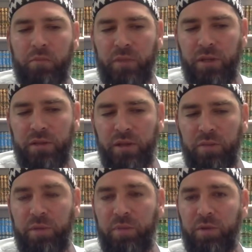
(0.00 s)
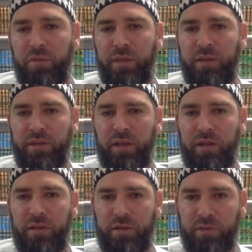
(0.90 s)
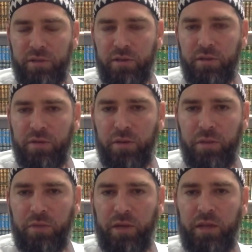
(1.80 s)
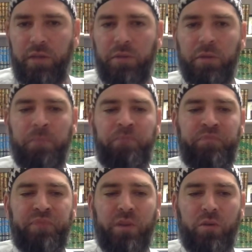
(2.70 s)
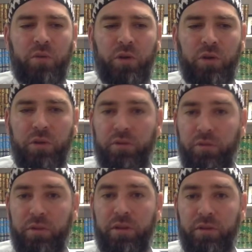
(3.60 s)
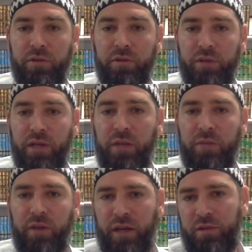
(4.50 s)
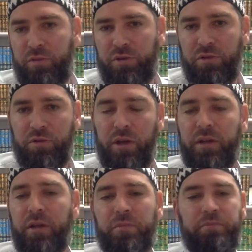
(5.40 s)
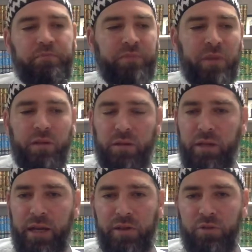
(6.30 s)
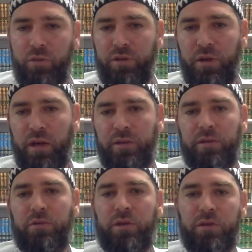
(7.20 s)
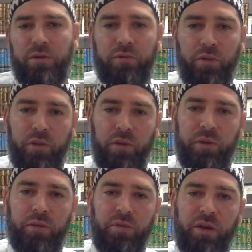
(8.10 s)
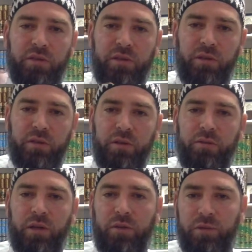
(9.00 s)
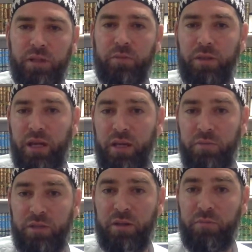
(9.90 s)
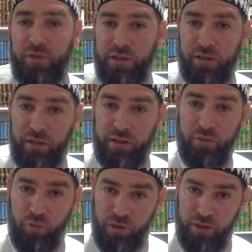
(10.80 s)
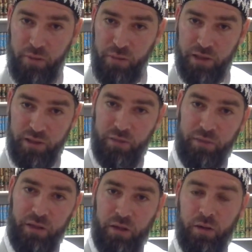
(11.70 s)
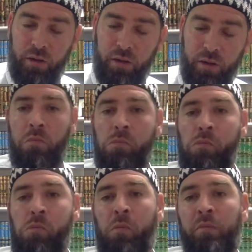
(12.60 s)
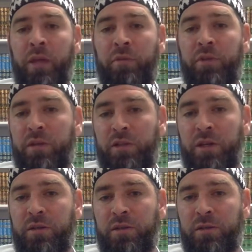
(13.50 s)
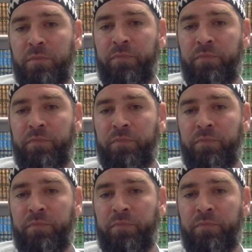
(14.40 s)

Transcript: is that the people of Bani Sa'd, and especially the family of Hanima, were going through a really difficult time. Their animals were dried up, the lands were dried, so on and so forth. And when the Prophet sallallahu alaihi wasallam came to them, physically was amongst them in their home, everything changed.